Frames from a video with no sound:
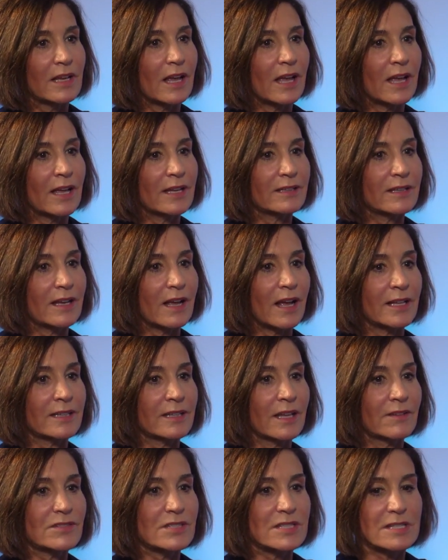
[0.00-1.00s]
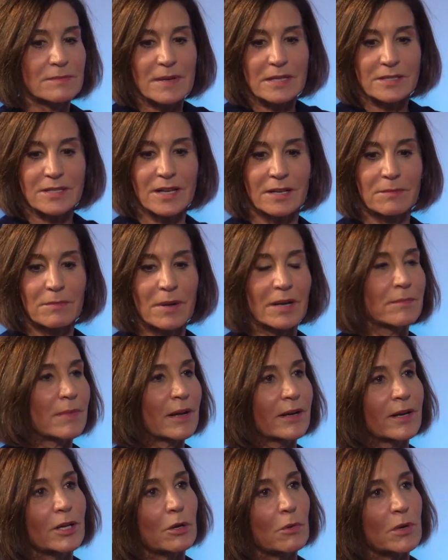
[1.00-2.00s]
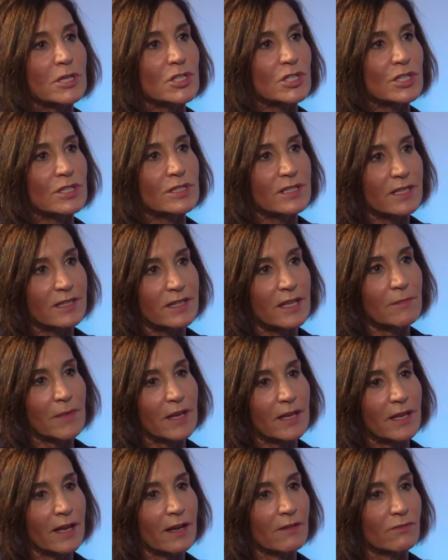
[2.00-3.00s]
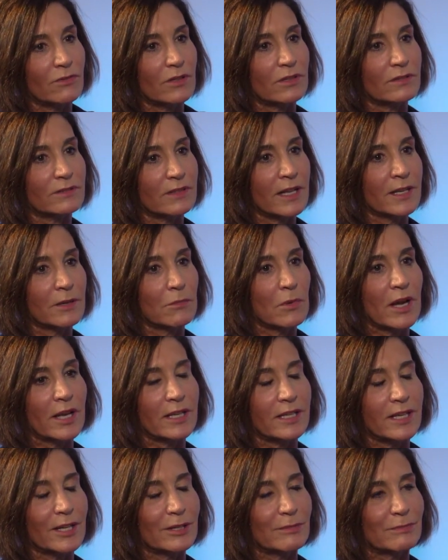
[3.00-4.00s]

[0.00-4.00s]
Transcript: And I'd love to speak to anybody about any questions that they may have or any way I can help.